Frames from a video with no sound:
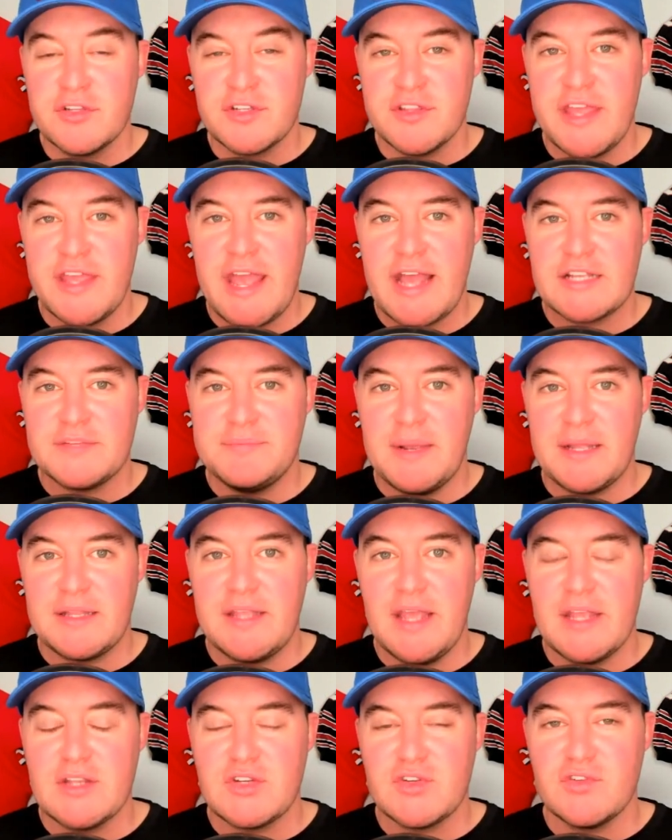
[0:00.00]
are the
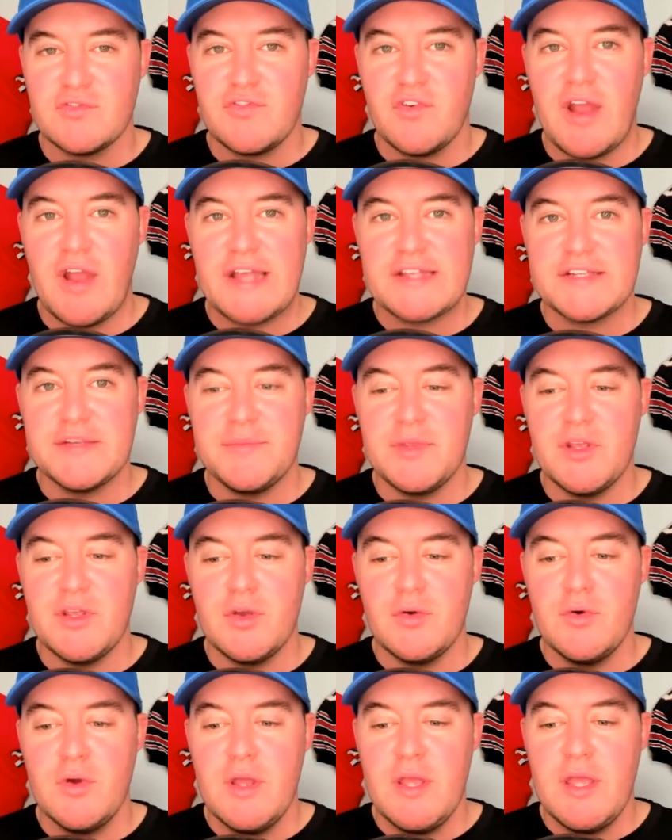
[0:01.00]
expectations for S M U,